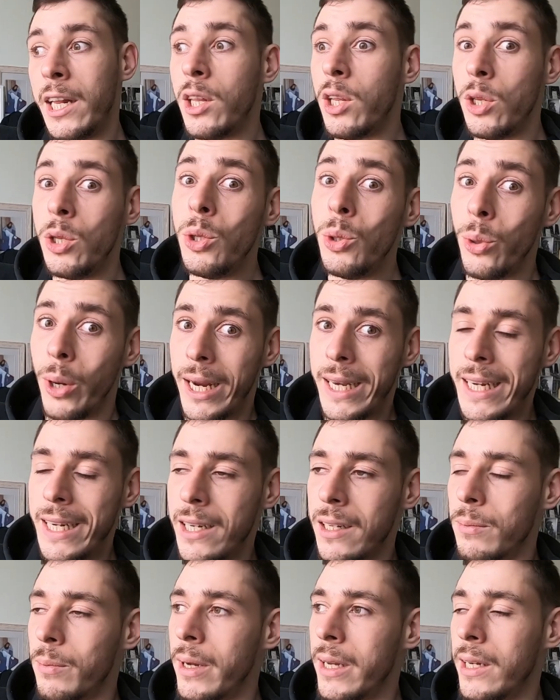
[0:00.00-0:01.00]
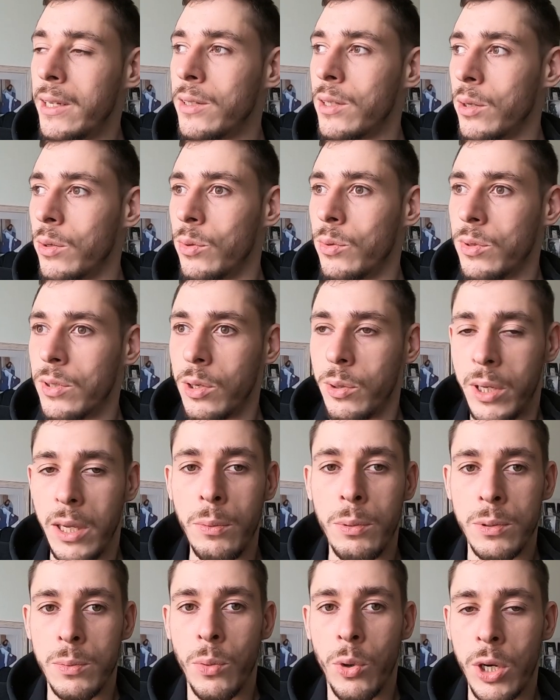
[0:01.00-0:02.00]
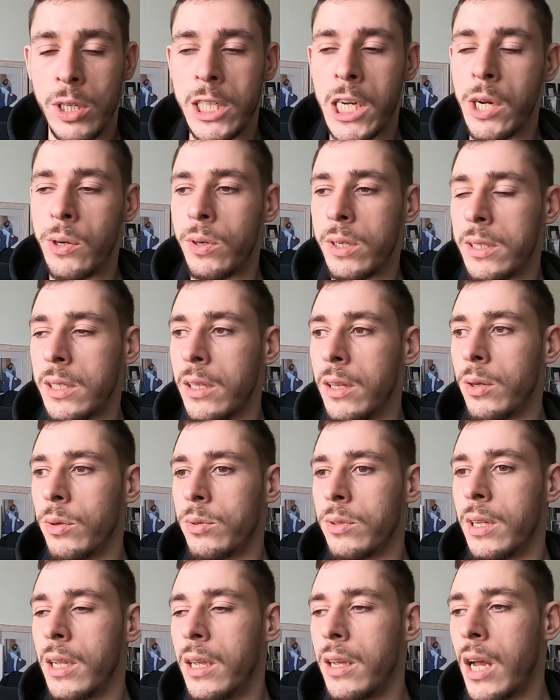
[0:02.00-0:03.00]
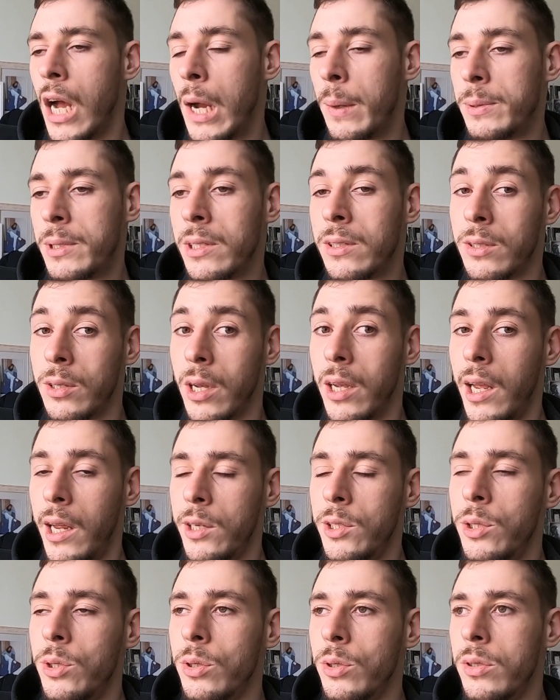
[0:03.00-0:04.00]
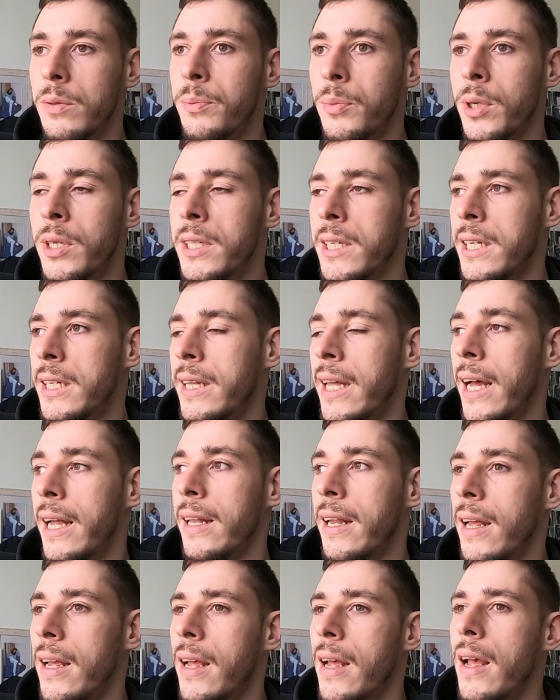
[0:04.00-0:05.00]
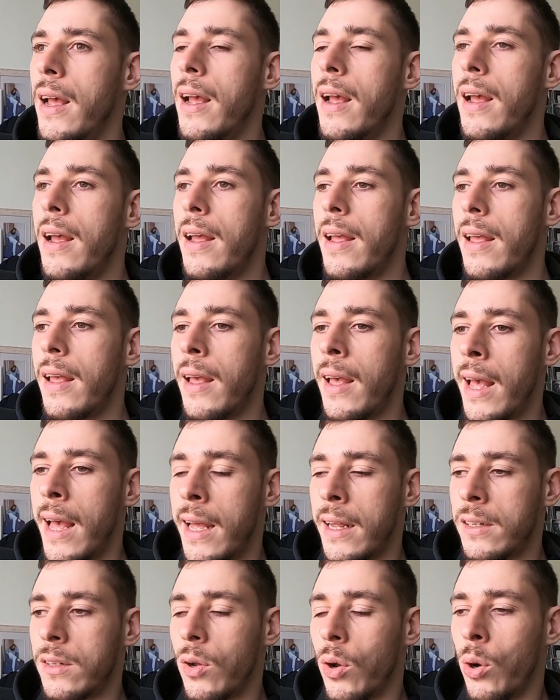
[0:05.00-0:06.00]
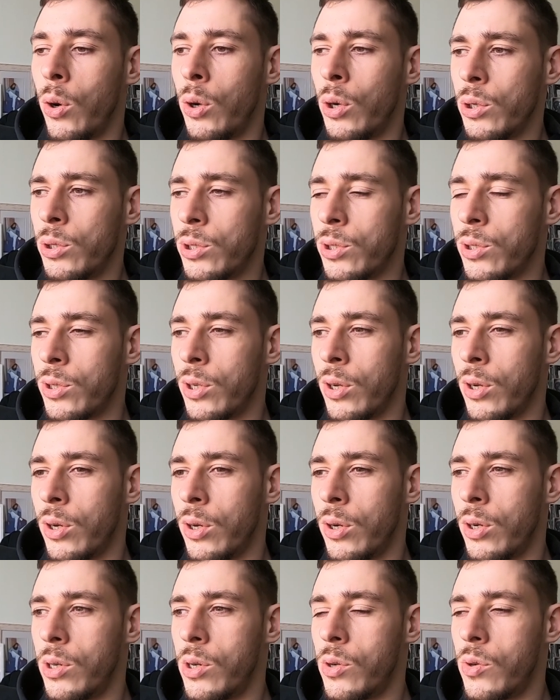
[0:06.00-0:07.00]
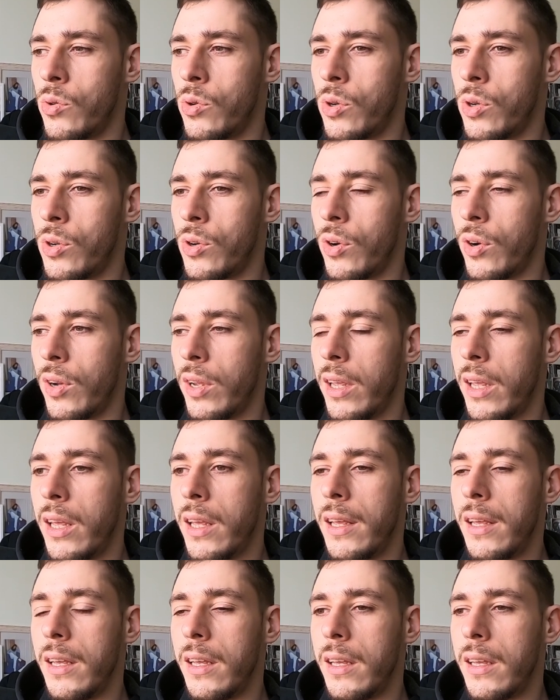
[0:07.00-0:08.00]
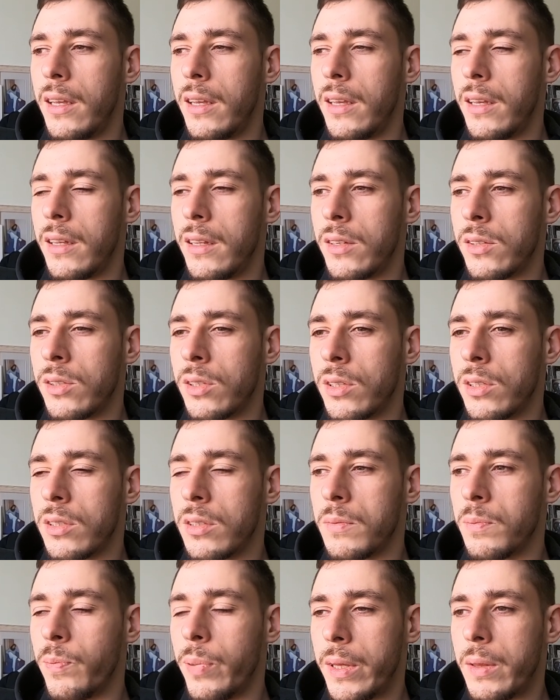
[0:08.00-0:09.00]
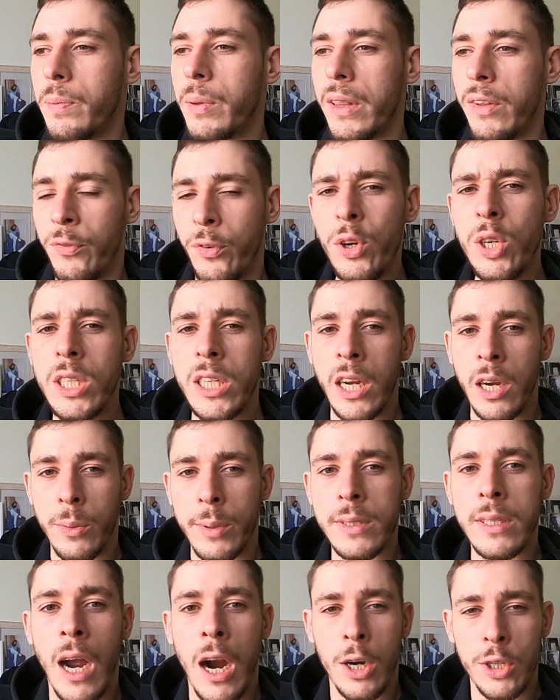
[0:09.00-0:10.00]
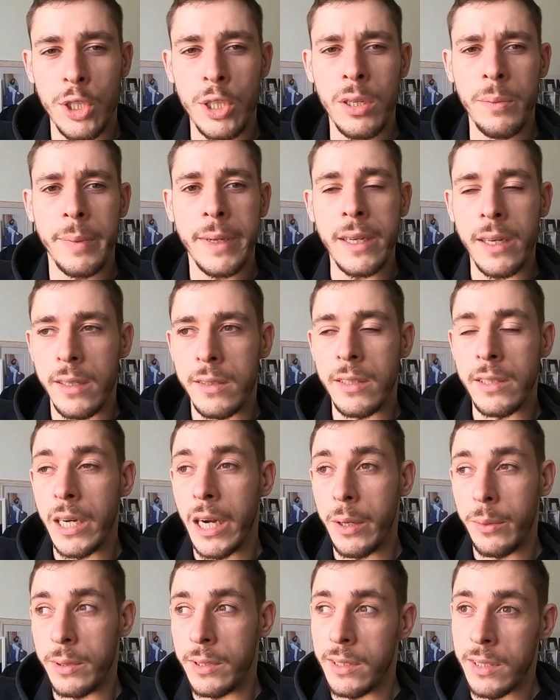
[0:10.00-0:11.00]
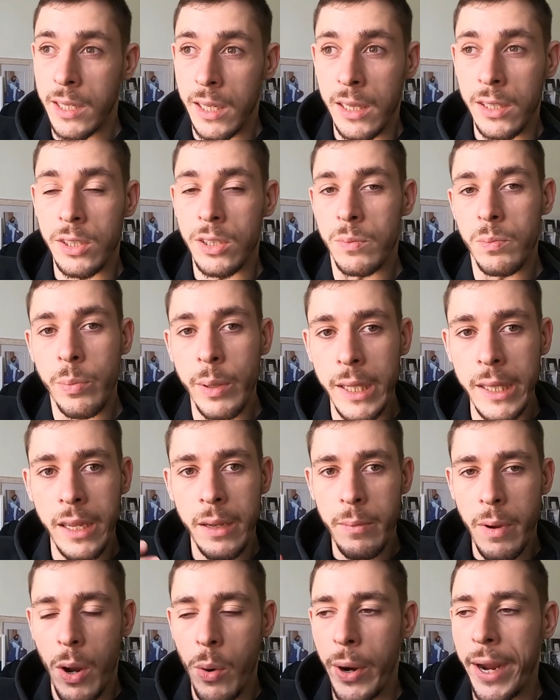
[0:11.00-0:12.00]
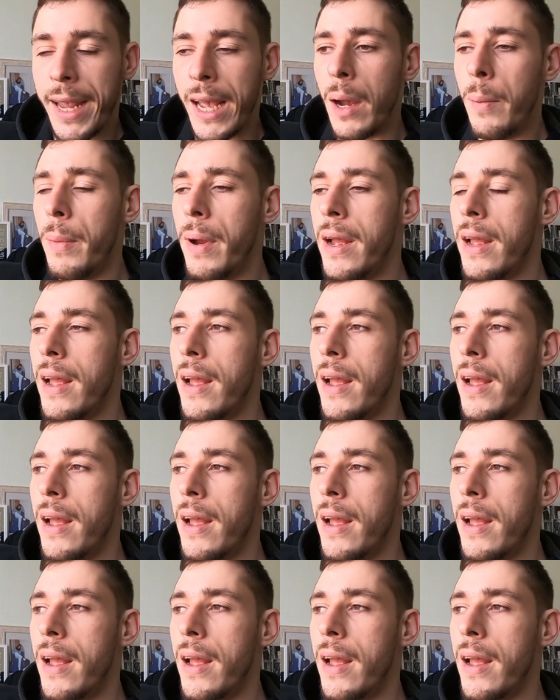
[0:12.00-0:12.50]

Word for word: And he knew I needed money, so so he was more generous in those options. So I, I do appreciate that and also but but the first year was harder because you know I was still just building my way up.